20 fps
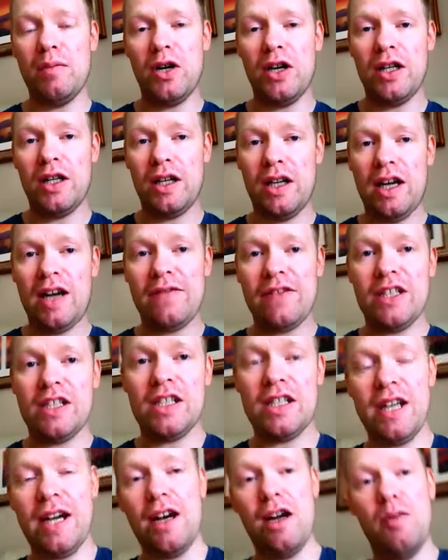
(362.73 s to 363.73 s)
mind in having
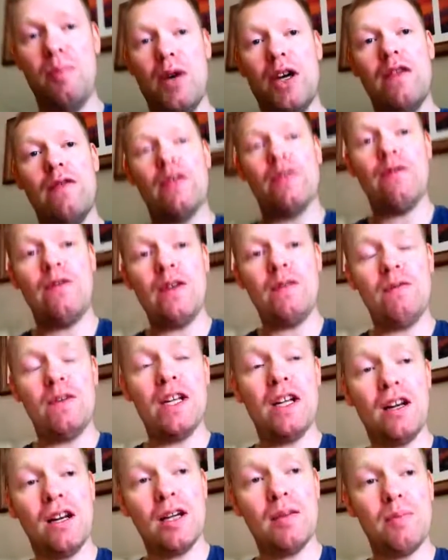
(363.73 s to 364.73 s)
set up over
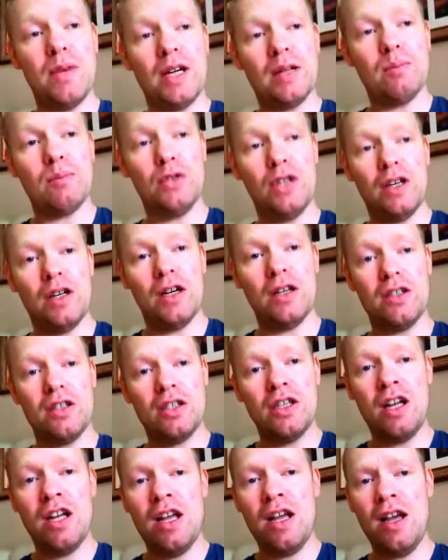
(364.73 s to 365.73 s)
50 ClickBank
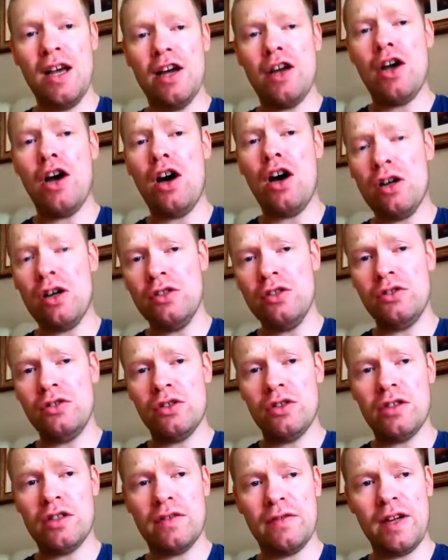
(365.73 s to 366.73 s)
products and
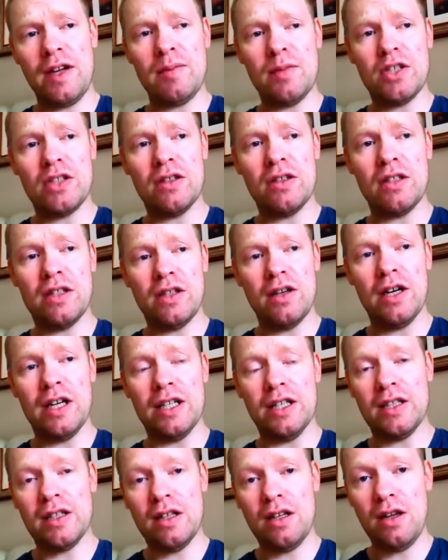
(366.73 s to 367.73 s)
hundreds of Amazon
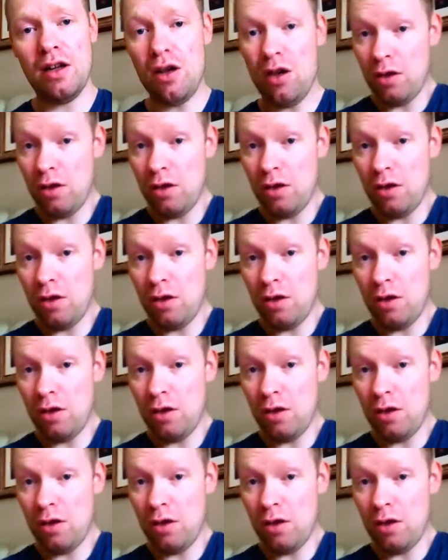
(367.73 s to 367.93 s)
sites,